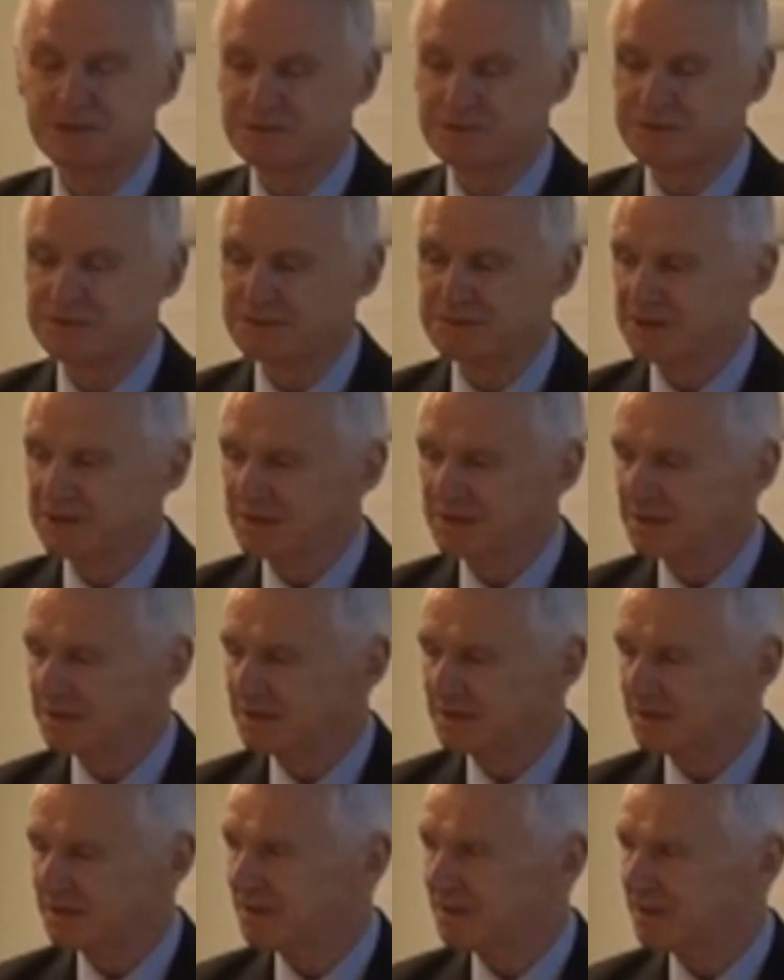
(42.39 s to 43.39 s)
to
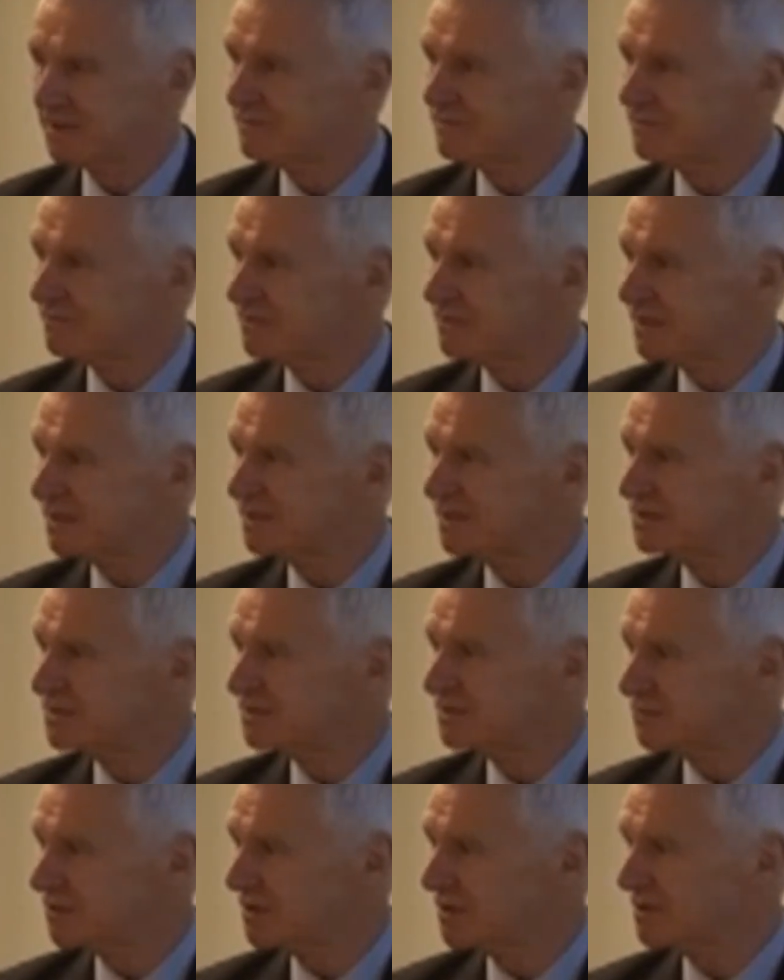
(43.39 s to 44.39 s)
really
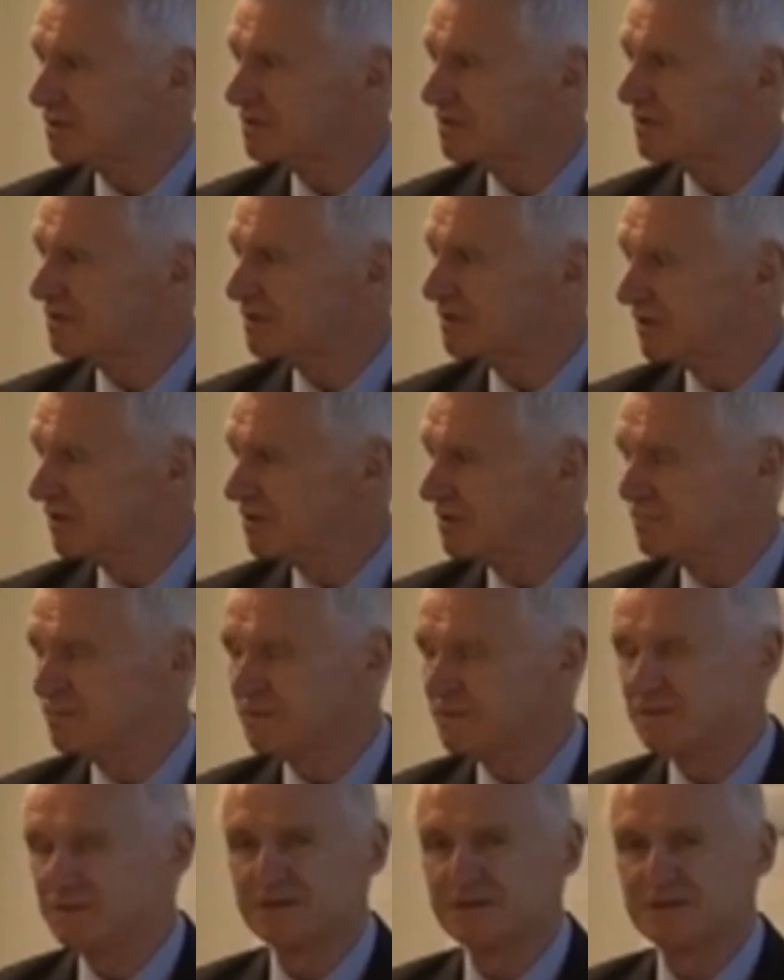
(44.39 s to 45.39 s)
strong
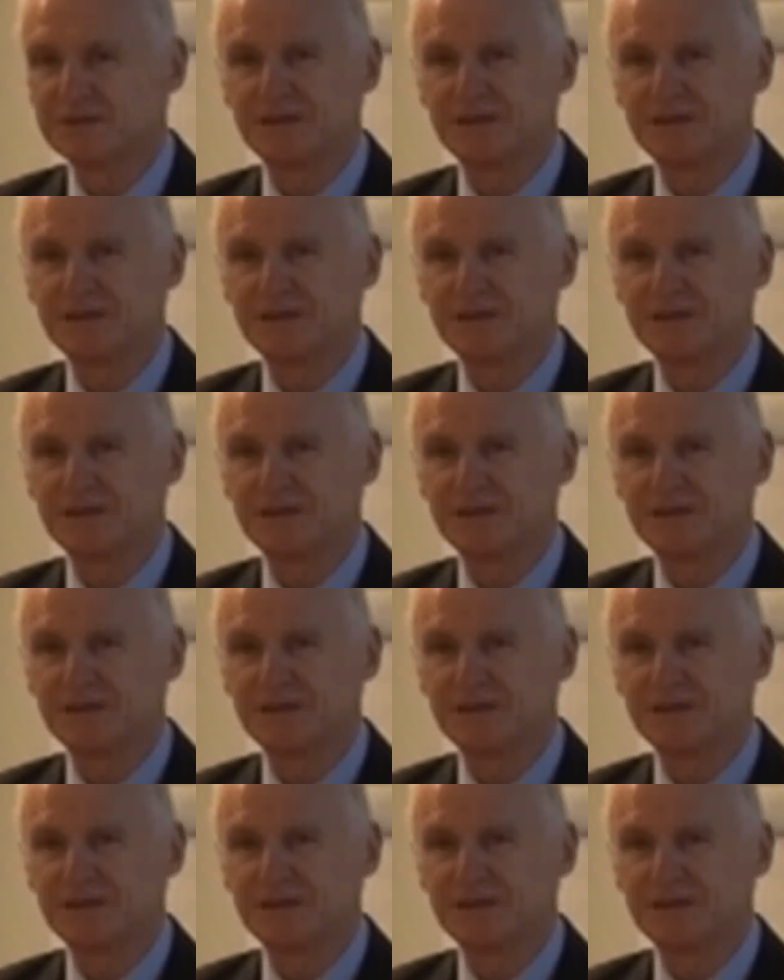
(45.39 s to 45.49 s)
global